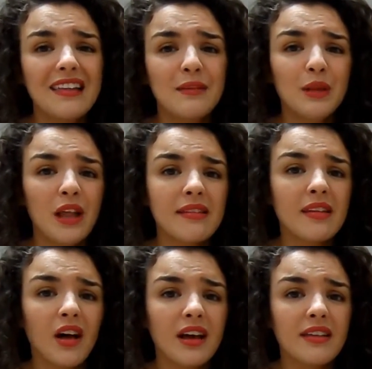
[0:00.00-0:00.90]
is a plus
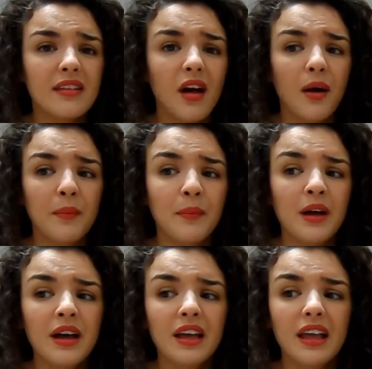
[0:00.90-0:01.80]
size. Um,
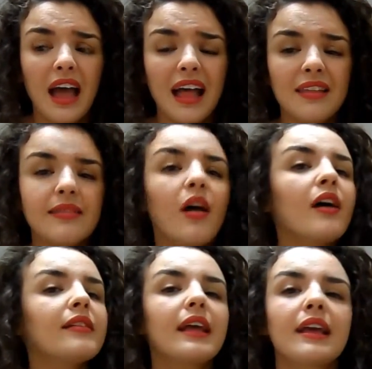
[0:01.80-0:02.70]
And
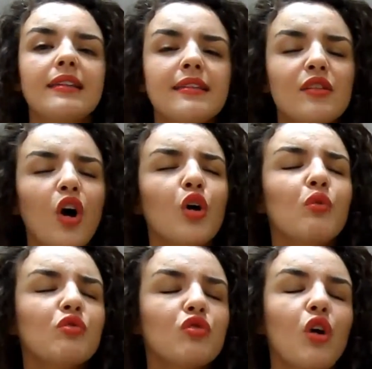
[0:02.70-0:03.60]
sizing is
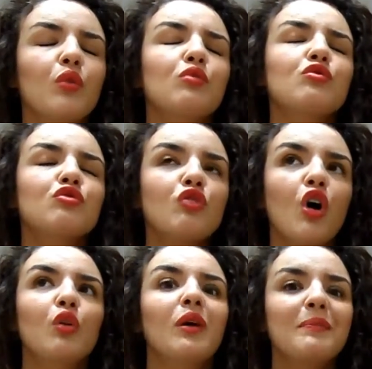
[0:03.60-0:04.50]
so, so,
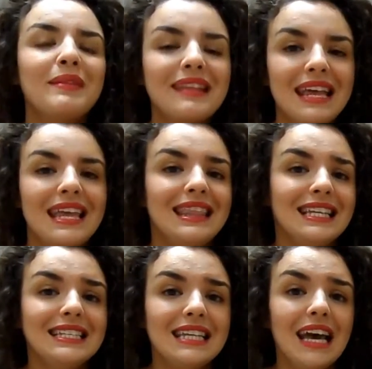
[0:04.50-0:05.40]
so obscene
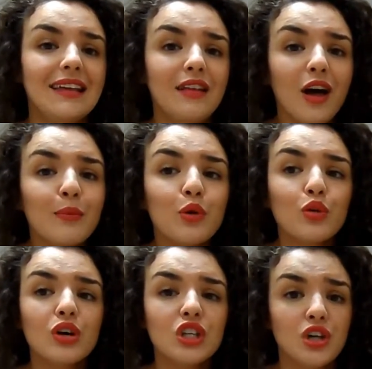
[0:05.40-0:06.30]
these days. I
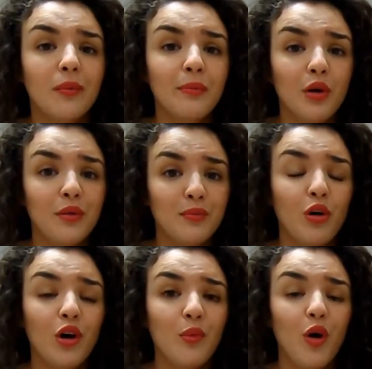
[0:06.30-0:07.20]
bought a jumper in
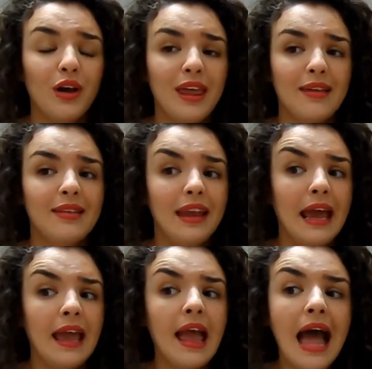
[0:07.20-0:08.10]
Primark
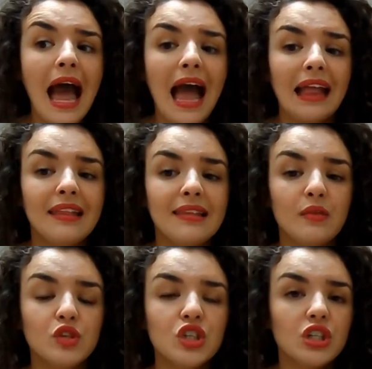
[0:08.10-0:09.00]
yesterday, and
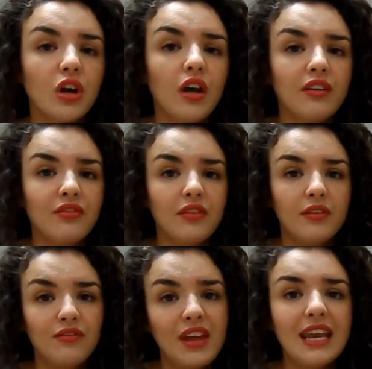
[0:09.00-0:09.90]
it was just a kind of
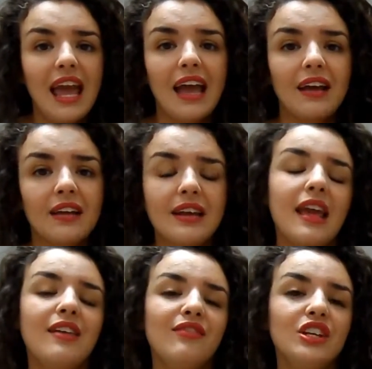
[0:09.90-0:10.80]
V-neck
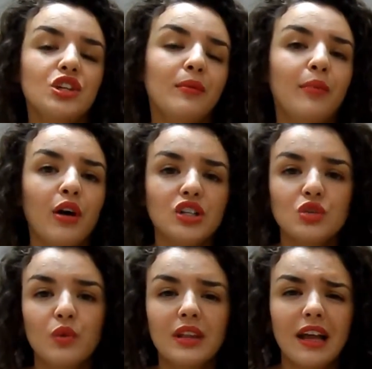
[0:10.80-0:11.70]
navy jumper. I
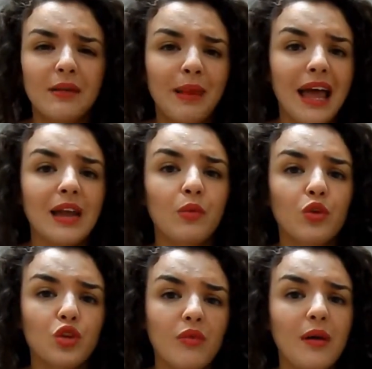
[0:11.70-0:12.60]
just wanted like a plain
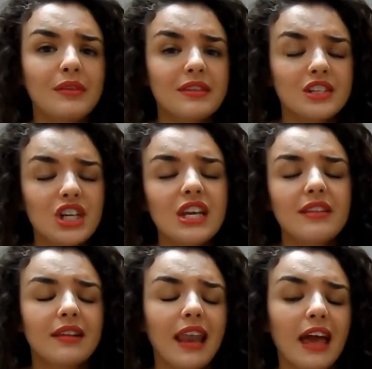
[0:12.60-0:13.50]
one to wear with
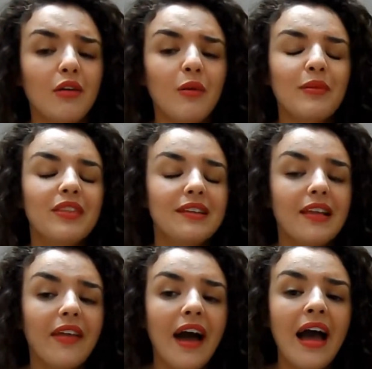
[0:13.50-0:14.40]
jeans and layer up and
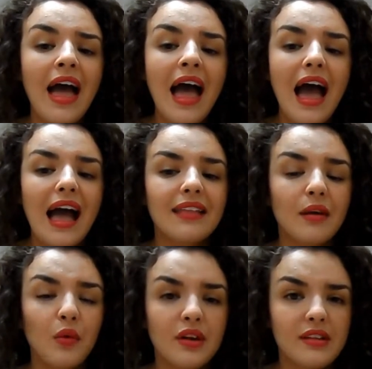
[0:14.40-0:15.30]
things like that.
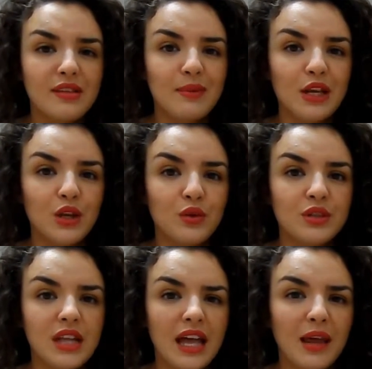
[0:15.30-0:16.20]
And I wanted it to be
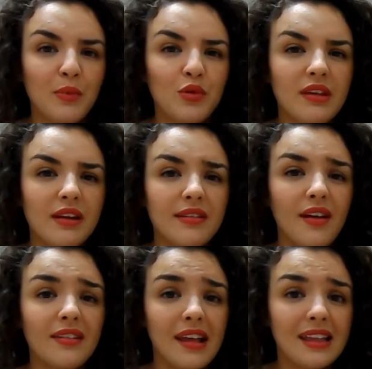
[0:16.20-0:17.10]
loose, and I bought it in a
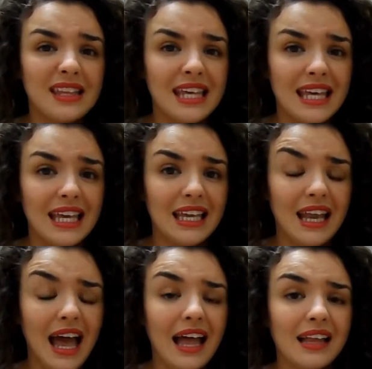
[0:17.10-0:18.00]
size
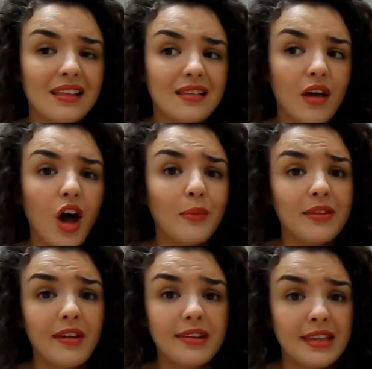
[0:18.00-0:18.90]
eighteen, and
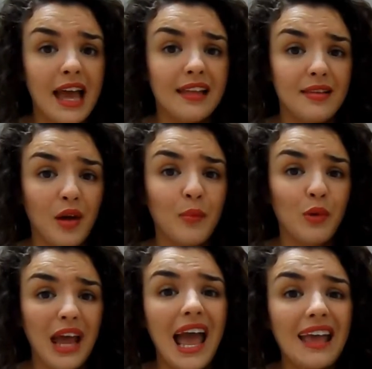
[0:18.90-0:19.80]
I'm a size ten, so I
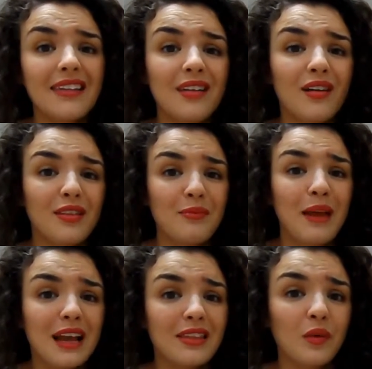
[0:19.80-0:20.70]
bought it eight sizes
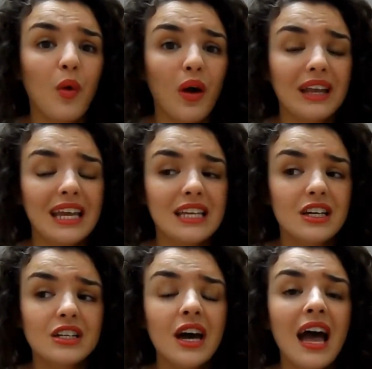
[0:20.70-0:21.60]
bigger than what I
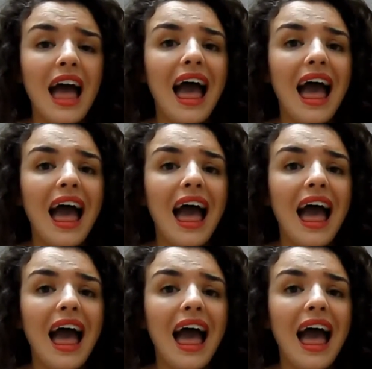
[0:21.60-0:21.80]
needed.